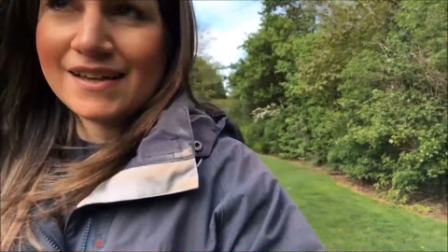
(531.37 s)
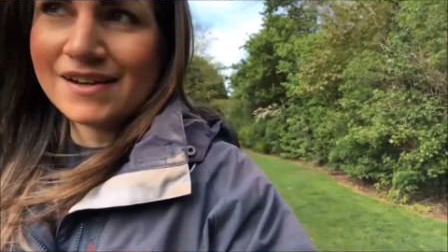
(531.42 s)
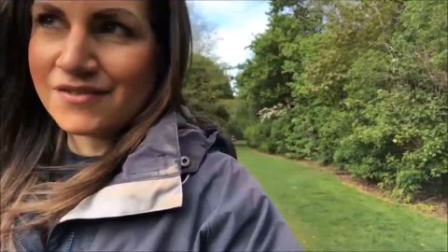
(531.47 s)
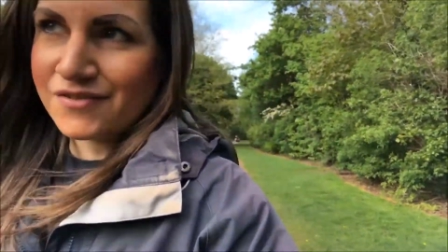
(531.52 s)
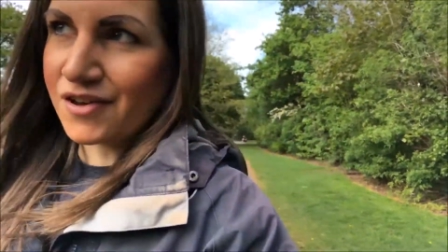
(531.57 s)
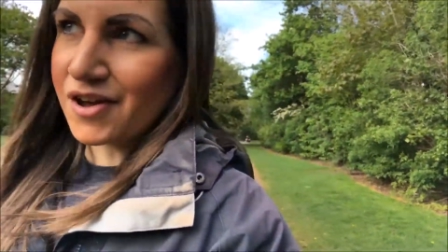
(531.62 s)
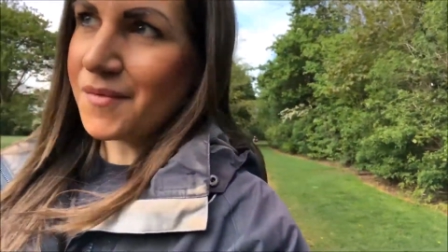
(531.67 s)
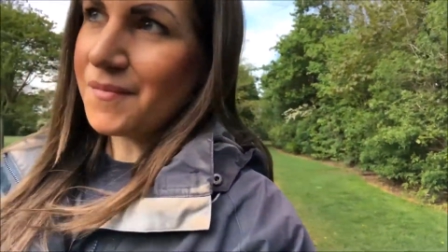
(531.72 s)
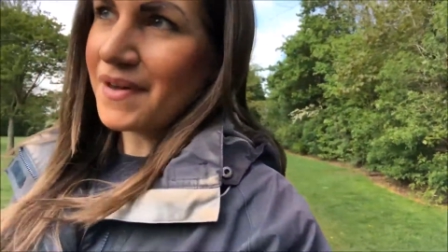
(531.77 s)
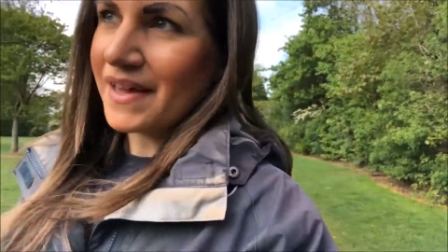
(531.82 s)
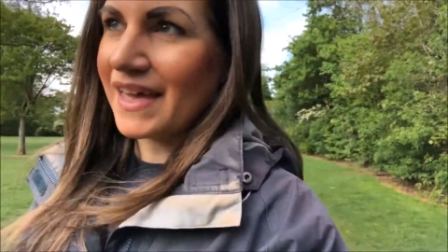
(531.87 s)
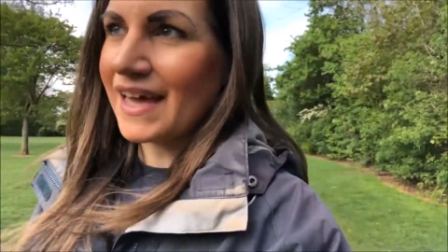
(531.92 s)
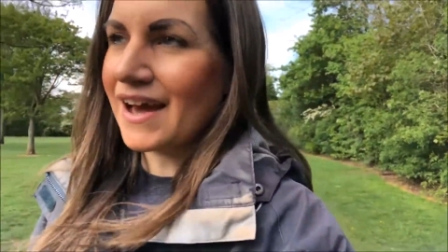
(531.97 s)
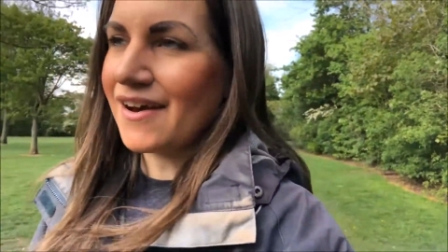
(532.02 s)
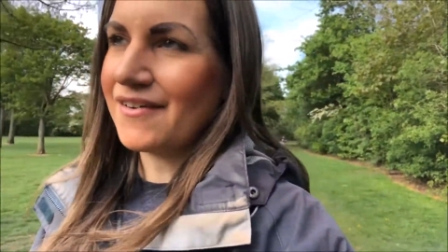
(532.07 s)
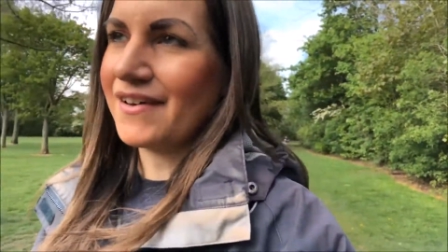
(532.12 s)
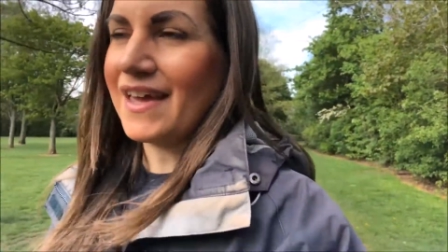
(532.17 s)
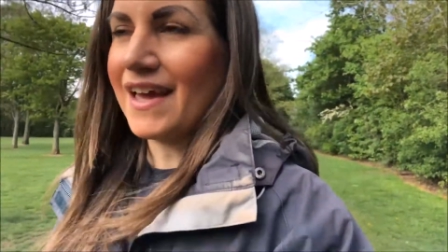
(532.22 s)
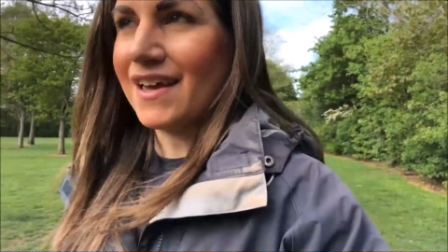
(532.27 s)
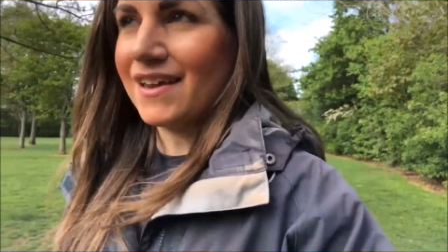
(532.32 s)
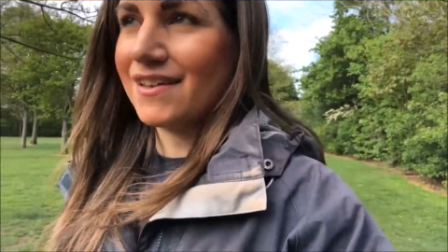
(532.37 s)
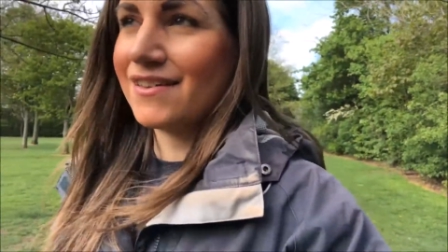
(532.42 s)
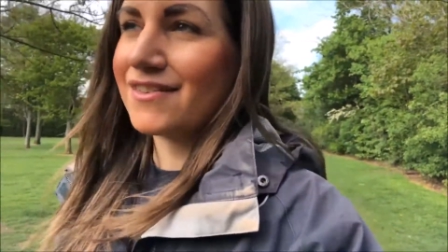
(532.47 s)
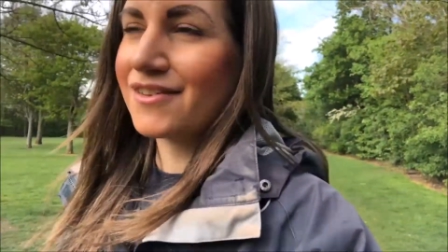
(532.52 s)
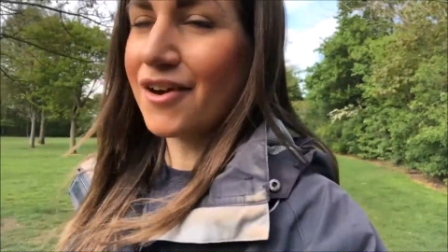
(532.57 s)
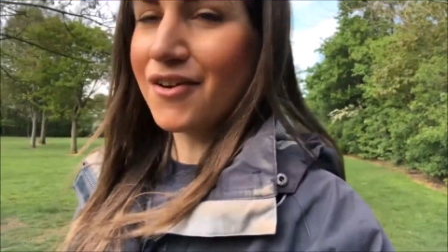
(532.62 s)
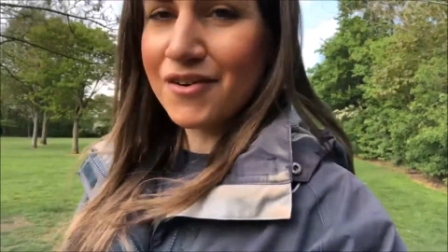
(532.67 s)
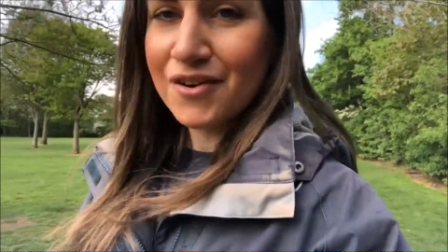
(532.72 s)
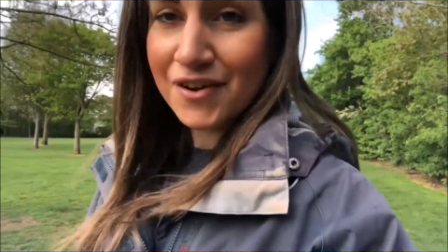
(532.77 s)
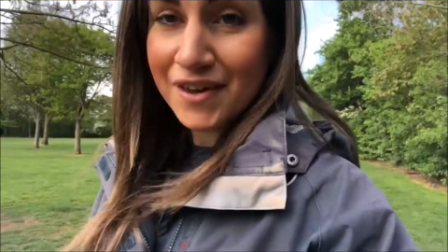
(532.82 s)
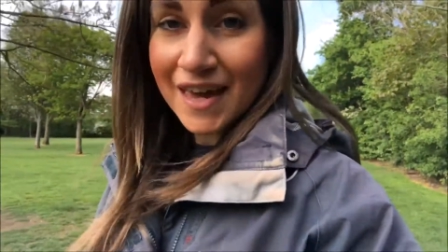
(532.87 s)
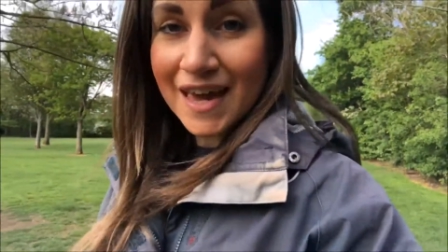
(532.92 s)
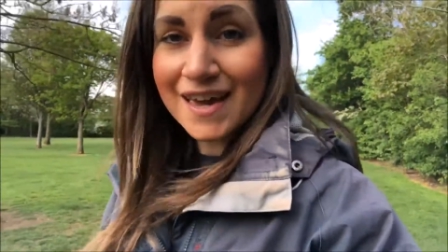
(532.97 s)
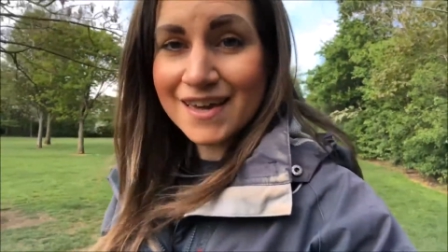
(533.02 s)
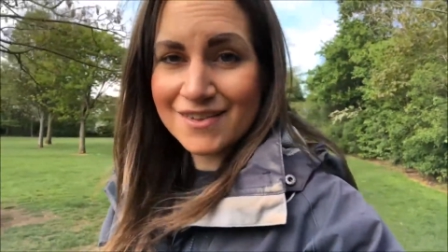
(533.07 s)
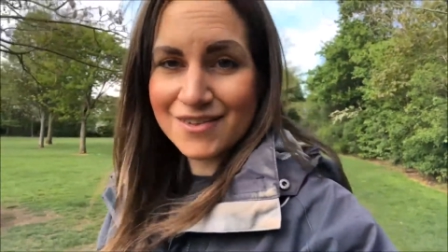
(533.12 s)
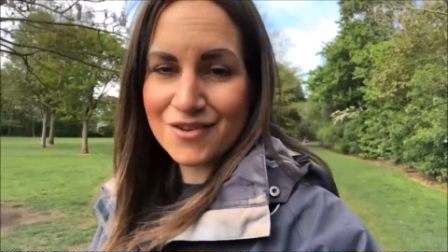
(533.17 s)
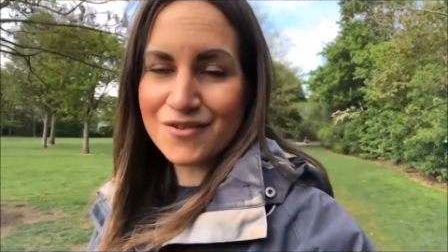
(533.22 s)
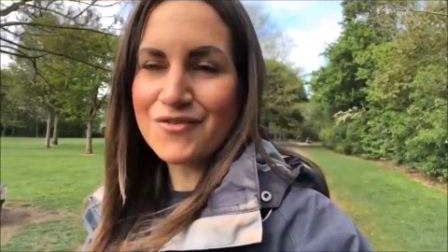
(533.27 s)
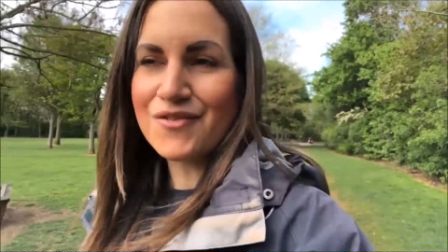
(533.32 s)
I've come back out again. It's going
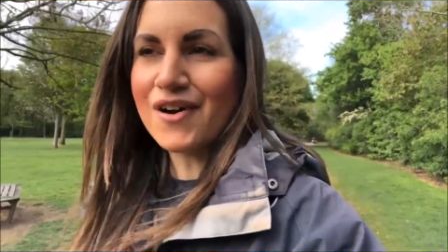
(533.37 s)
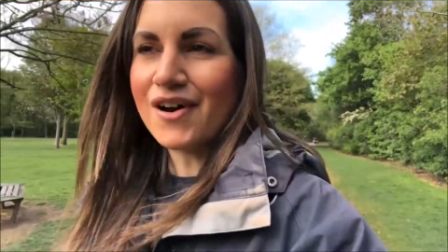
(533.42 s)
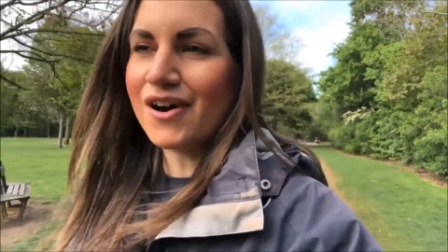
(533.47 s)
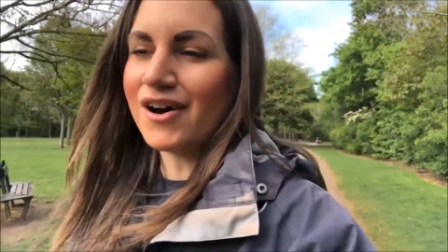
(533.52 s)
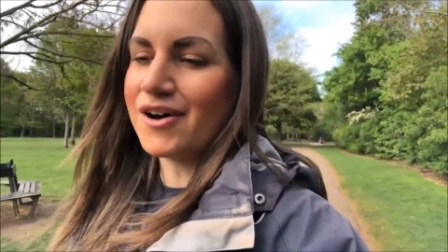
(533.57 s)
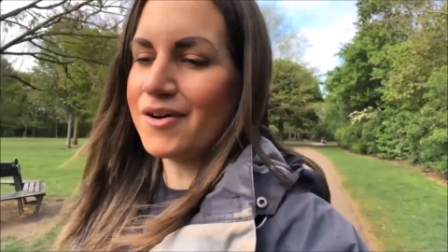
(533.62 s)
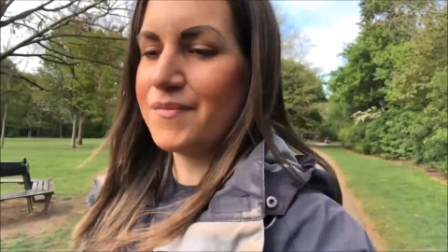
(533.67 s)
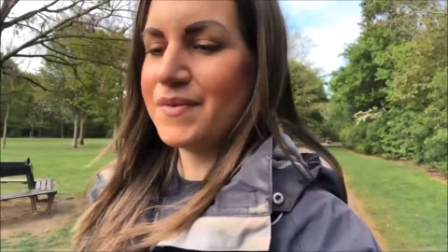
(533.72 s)
okay so far.